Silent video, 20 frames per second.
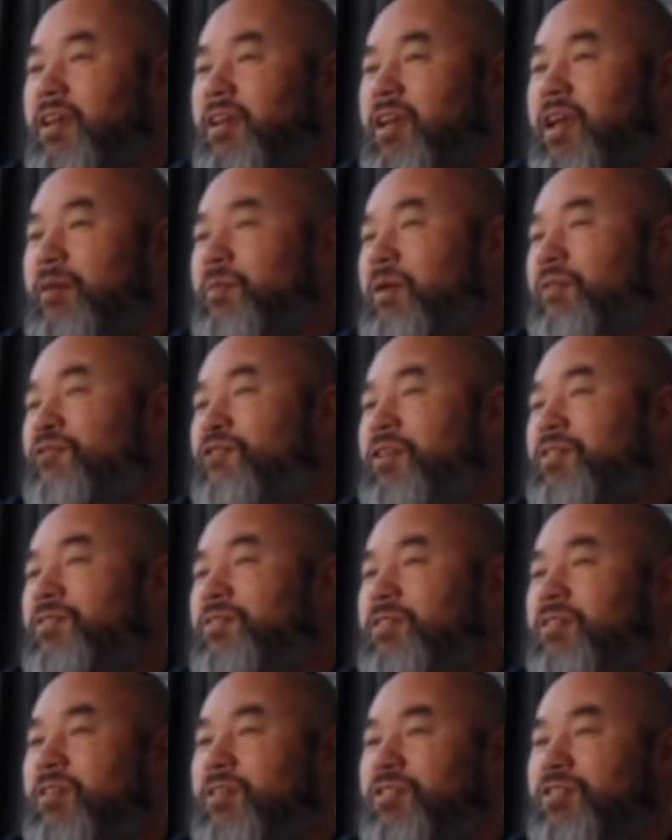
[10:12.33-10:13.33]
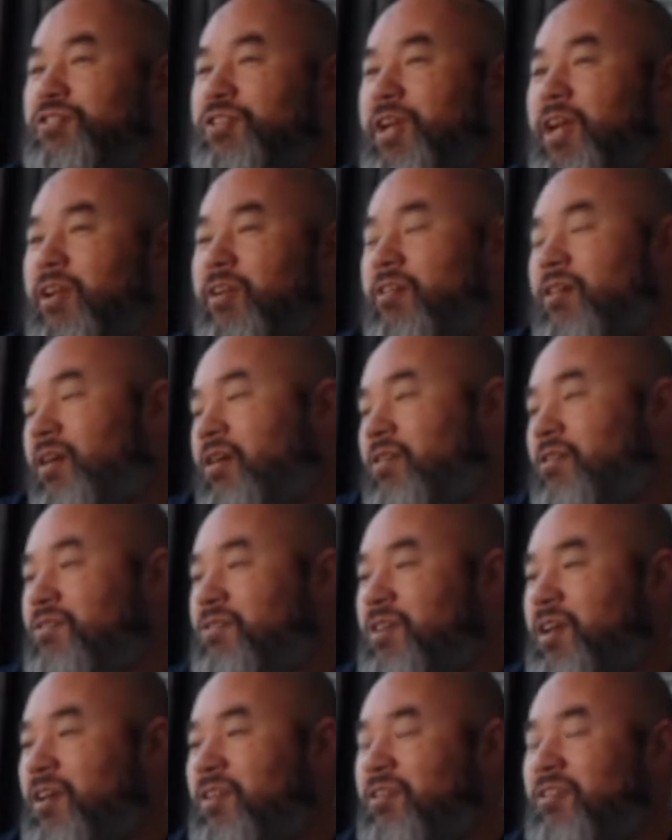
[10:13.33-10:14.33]
Yeah, my friends don't understand her. I
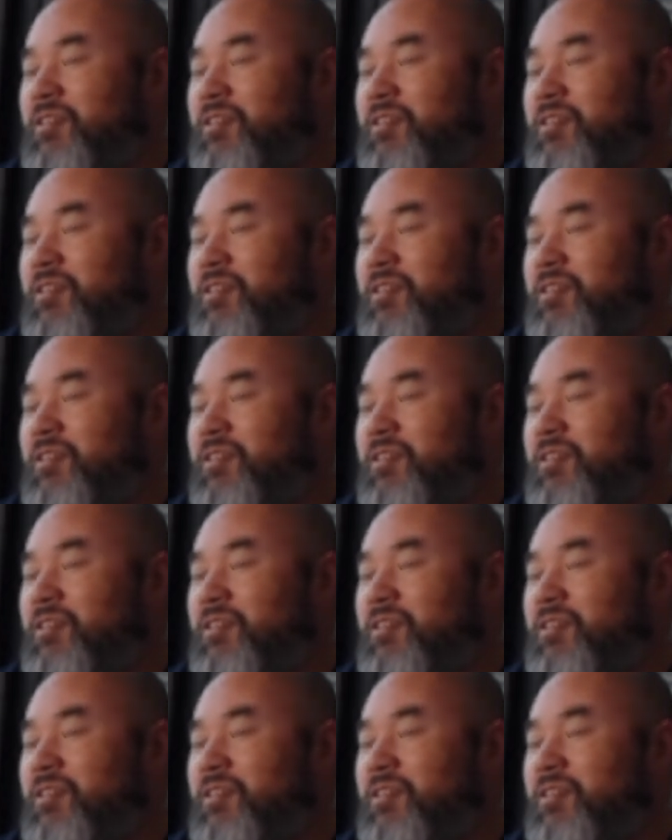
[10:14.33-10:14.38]
understand her.